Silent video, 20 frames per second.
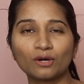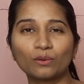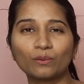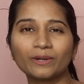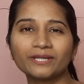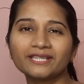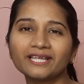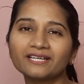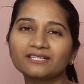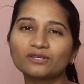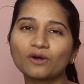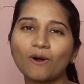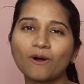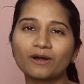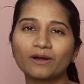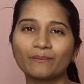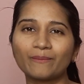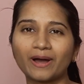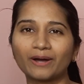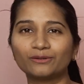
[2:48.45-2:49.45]
when they
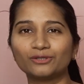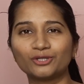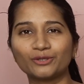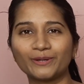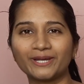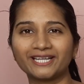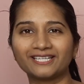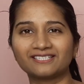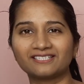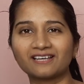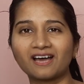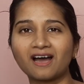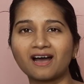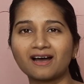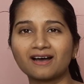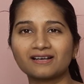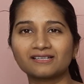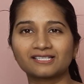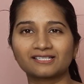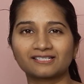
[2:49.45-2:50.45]
talk about doing
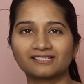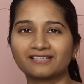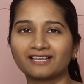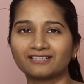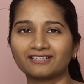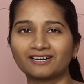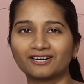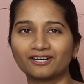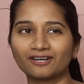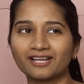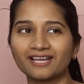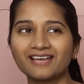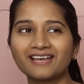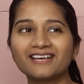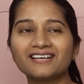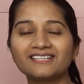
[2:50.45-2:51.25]
tasks that are